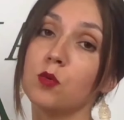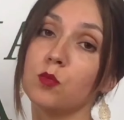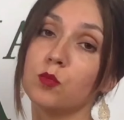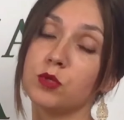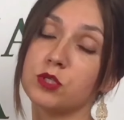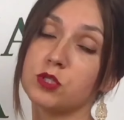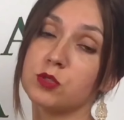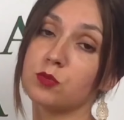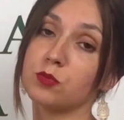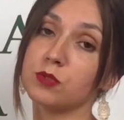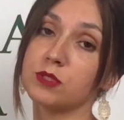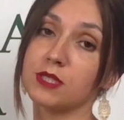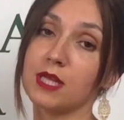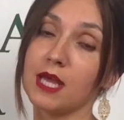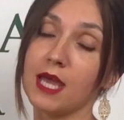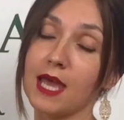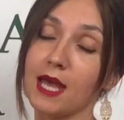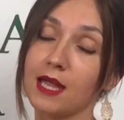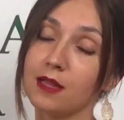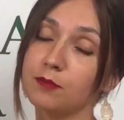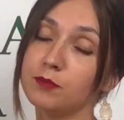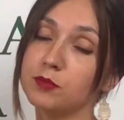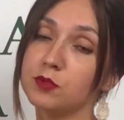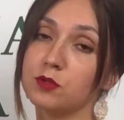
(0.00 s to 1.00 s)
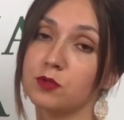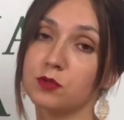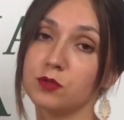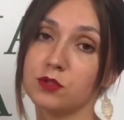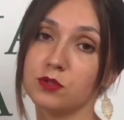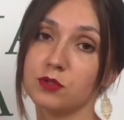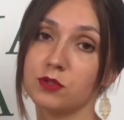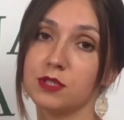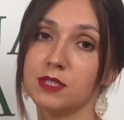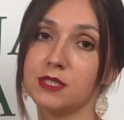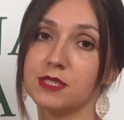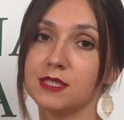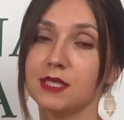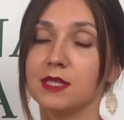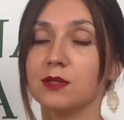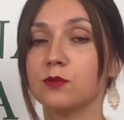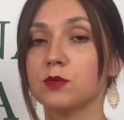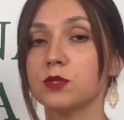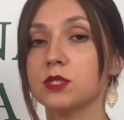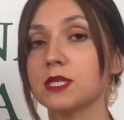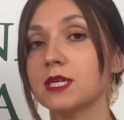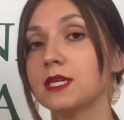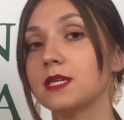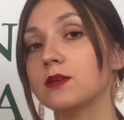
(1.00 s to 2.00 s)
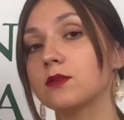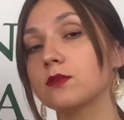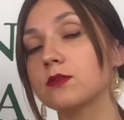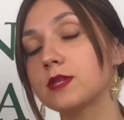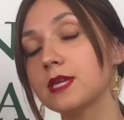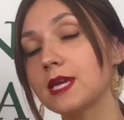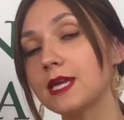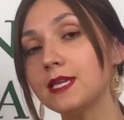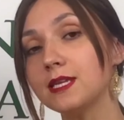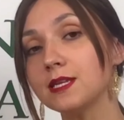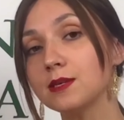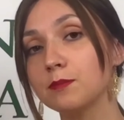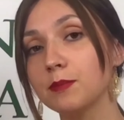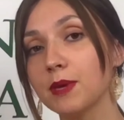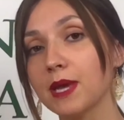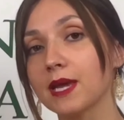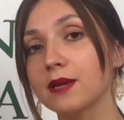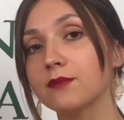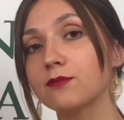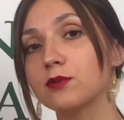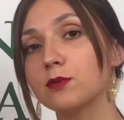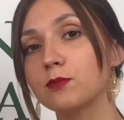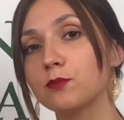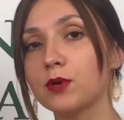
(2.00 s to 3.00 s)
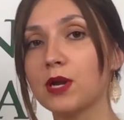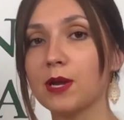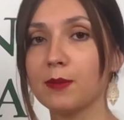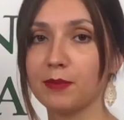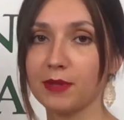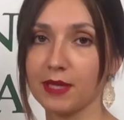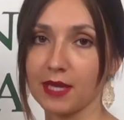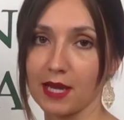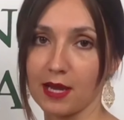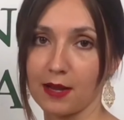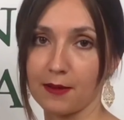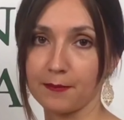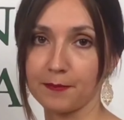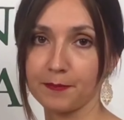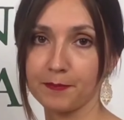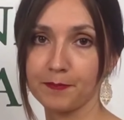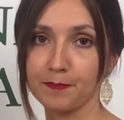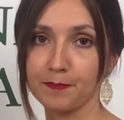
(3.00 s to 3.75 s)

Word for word: which will help you to distinguish an authentic bag from replica.